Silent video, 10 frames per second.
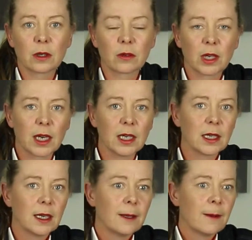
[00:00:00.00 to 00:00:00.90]
create.
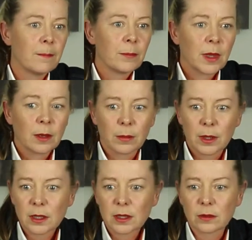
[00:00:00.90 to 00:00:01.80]

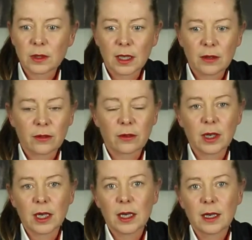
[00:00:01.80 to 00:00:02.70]
Personal
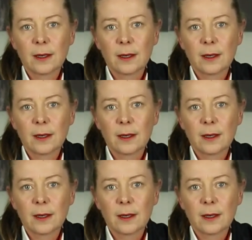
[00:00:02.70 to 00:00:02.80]
delivery.